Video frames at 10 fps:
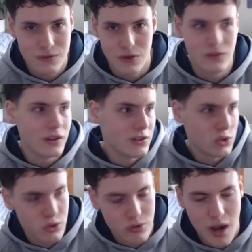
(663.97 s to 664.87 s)
you know, it's
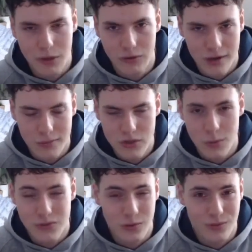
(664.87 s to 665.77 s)
just grabbing random
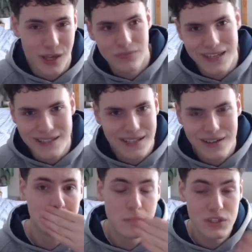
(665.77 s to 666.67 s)
scripts from like the
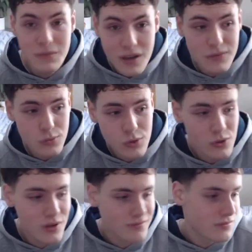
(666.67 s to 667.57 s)
internet, but sometimes it
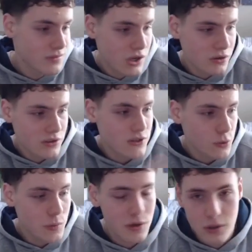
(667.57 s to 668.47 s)
will and, you know, just a
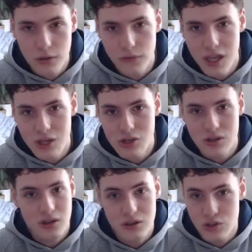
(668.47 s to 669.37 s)
little bit of
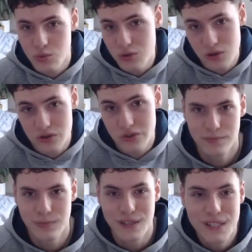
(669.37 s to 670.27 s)
modification, then it just works.
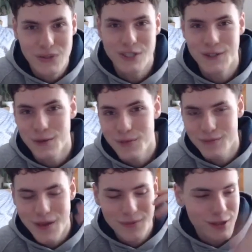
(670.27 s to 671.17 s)
Now, this one is going to be
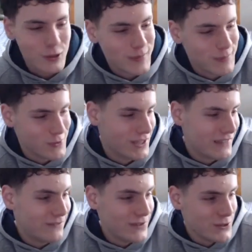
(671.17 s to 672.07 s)
maybe a little bit more
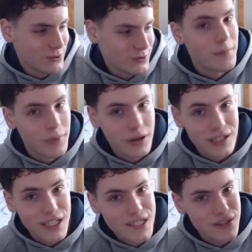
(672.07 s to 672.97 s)
left field, but
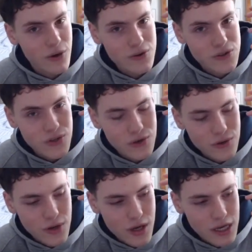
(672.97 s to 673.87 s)
it is to
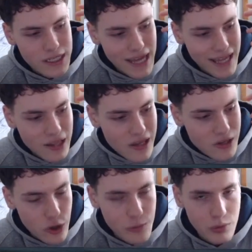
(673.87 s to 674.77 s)
also tailor
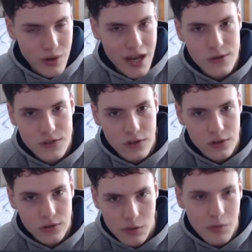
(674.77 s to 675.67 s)
your browser
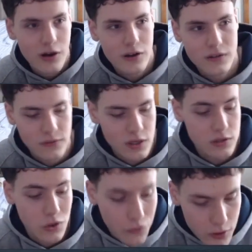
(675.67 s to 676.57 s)
to productivity.
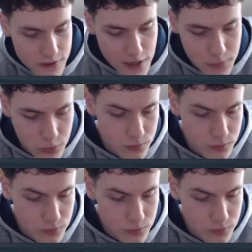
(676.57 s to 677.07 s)
So for example,